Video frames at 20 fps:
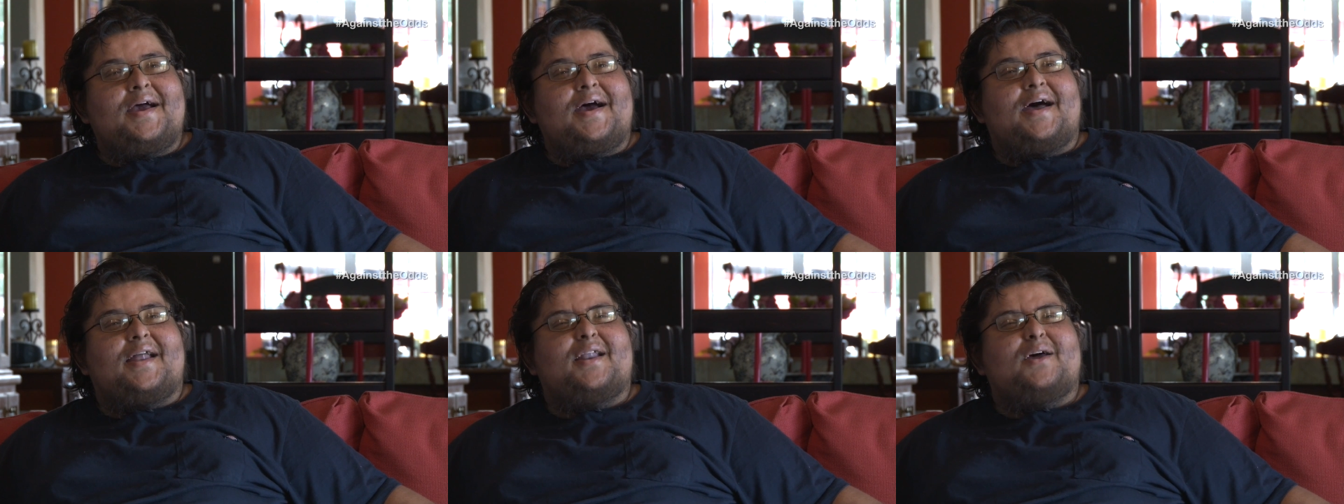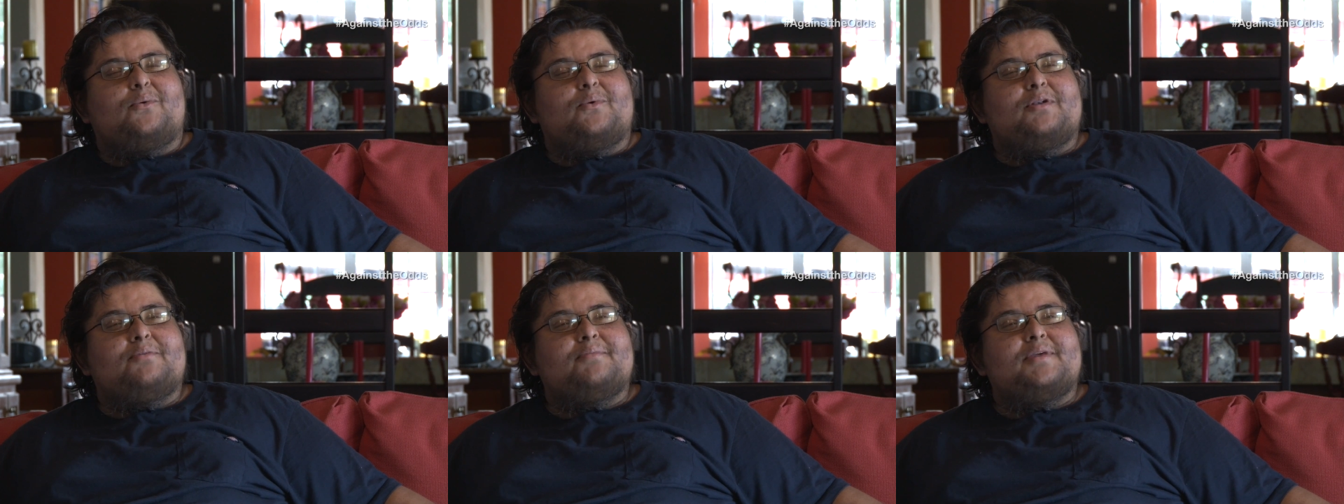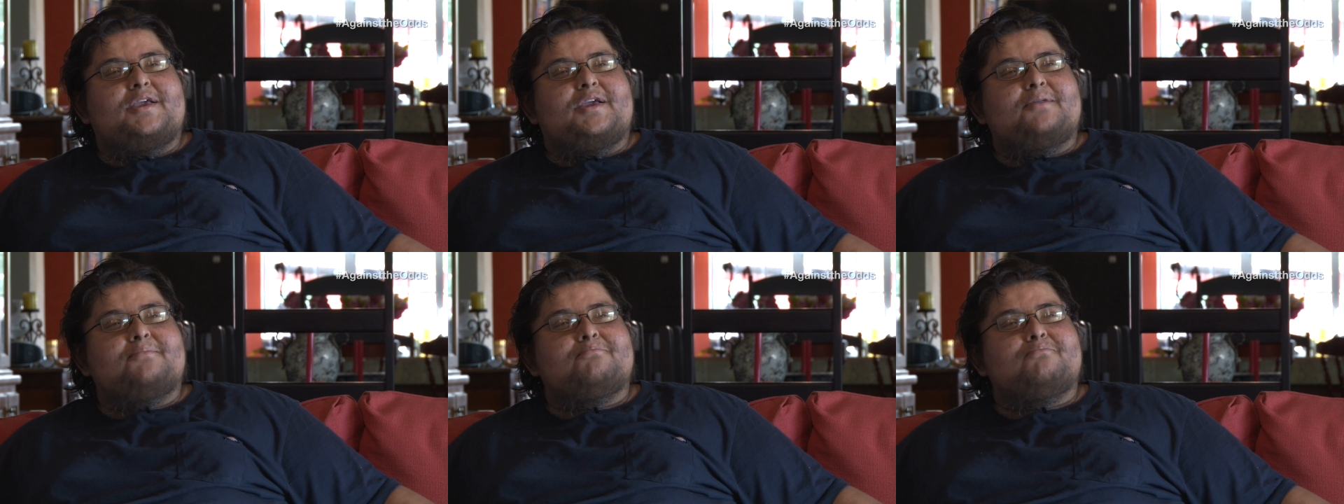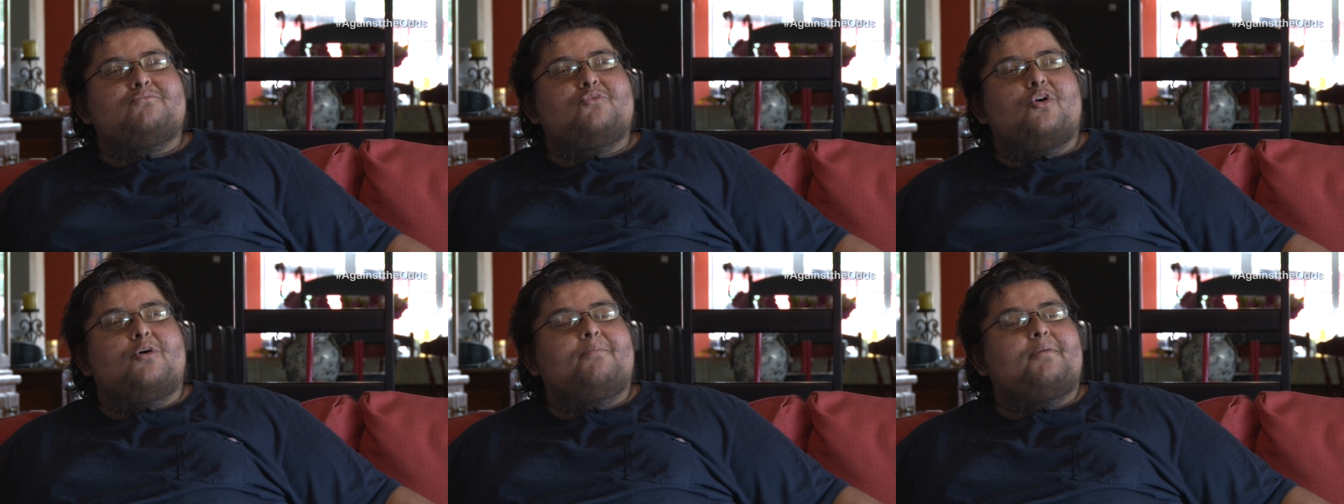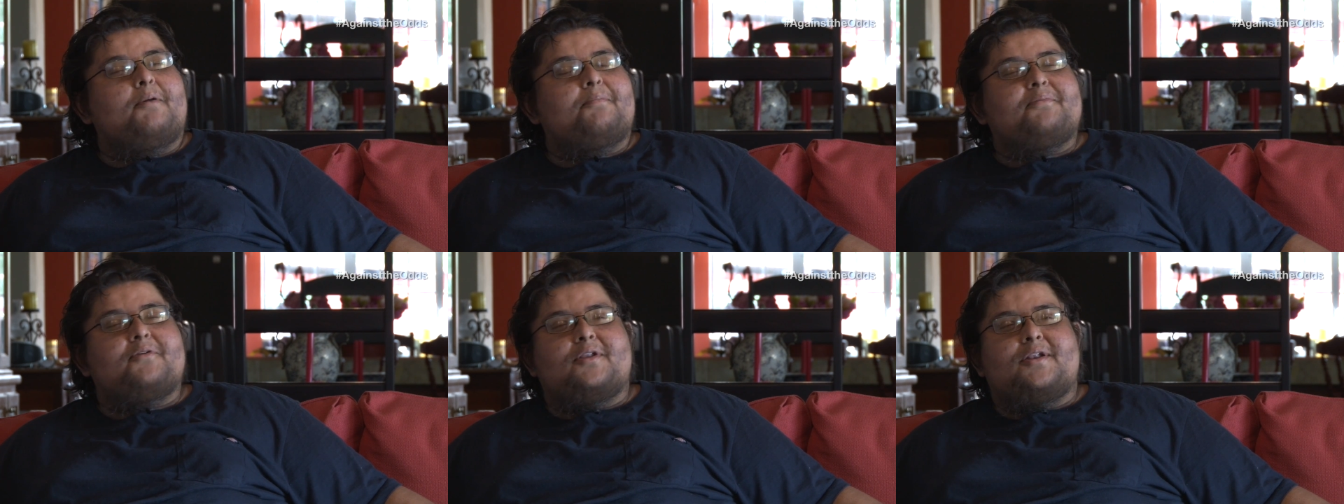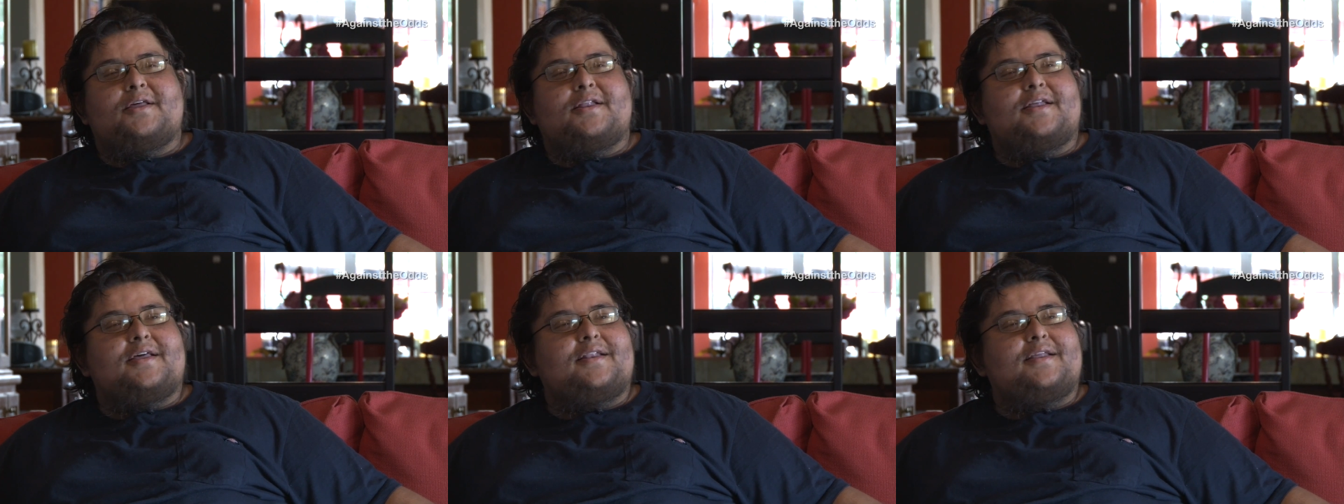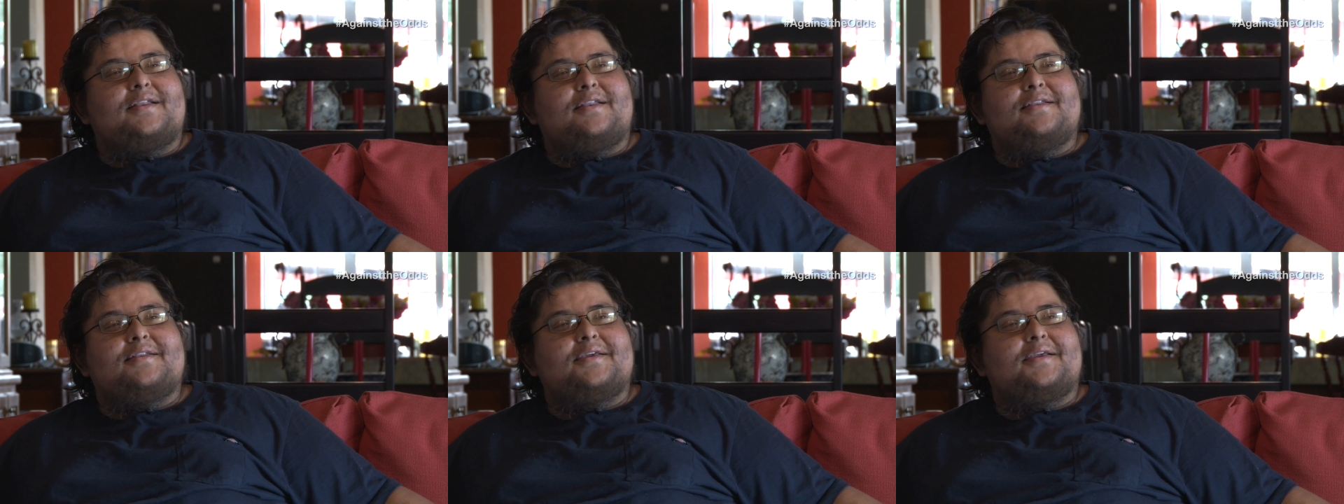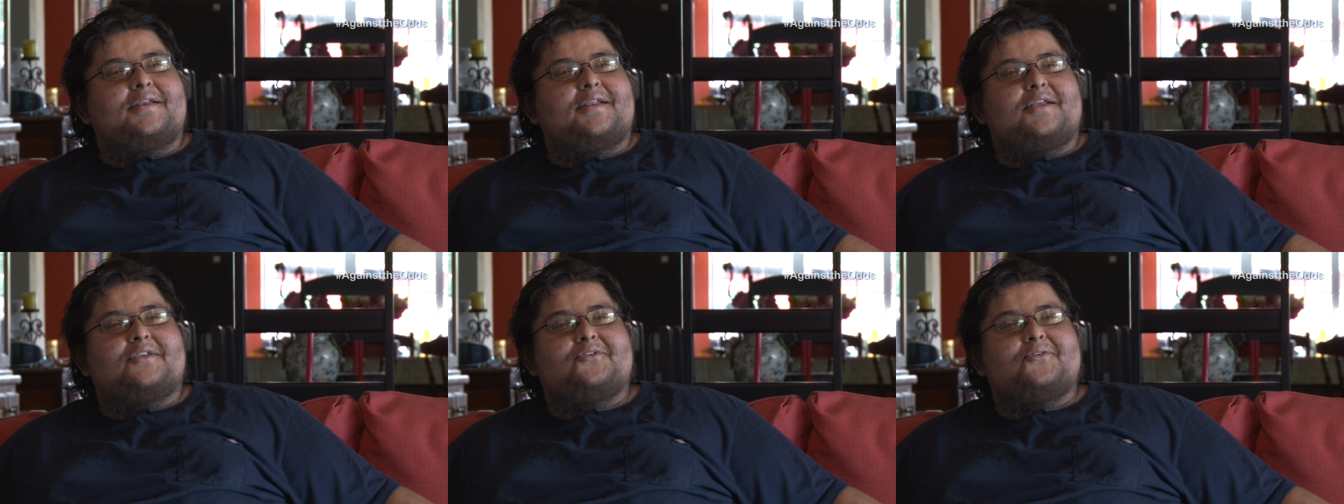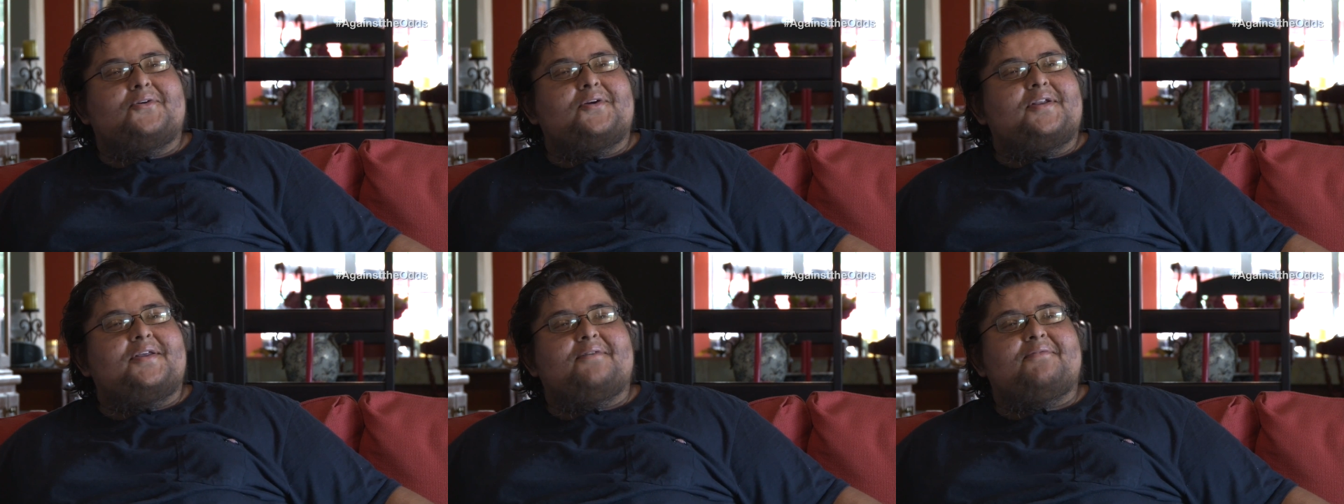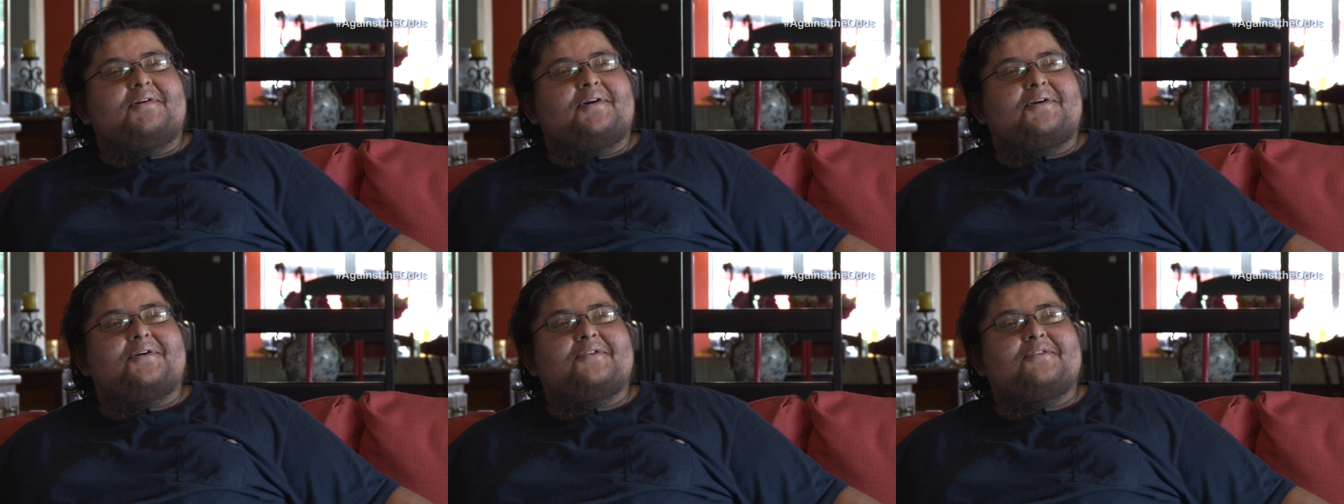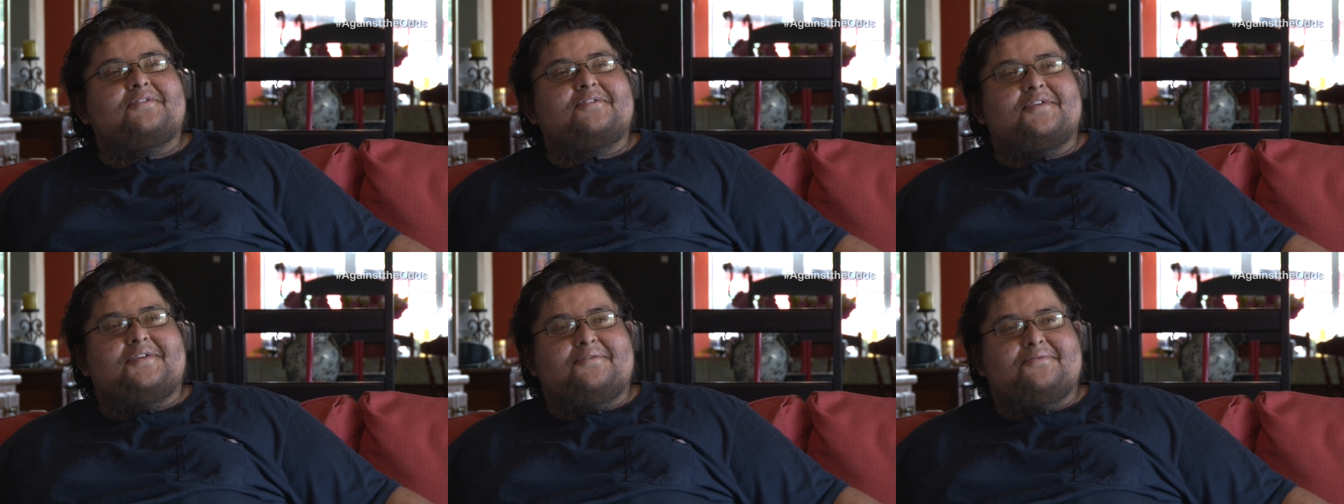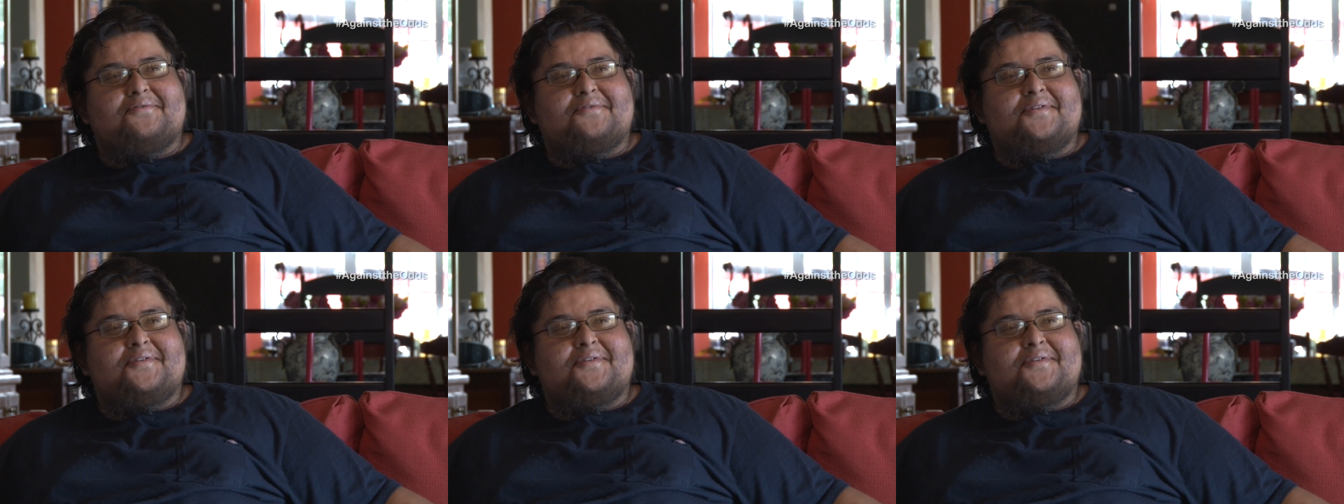and I will make it more popular than anything that you could ever conceive.